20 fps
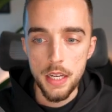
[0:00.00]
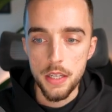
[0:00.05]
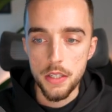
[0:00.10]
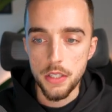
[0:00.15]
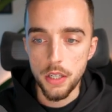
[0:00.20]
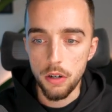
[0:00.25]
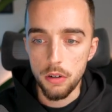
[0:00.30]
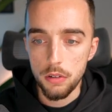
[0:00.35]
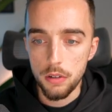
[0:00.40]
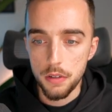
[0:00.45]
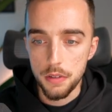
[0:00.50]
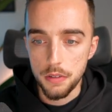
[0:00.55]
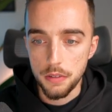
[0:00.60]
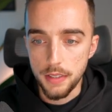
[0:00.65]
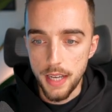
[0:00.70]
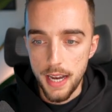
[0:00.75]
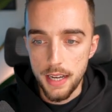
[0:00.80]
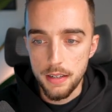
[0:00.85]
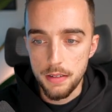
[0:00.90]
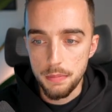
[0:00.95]
So,
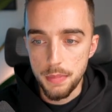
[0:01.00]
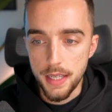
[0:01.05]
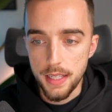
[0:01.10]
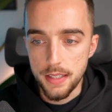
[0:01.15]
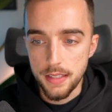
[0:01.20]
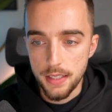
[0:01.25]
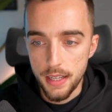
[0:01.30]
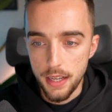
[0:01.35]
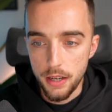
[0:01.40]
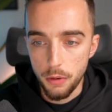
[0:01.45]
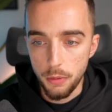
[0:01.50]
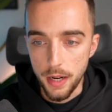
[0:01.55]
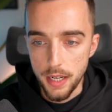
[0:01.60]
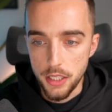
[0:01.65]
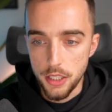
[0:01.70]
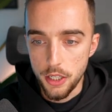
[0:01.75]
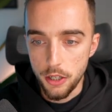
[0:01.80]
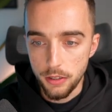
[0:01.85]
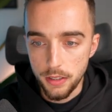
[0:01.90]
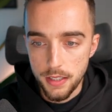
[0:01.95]
that being said, right
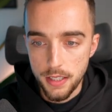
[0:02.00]
here,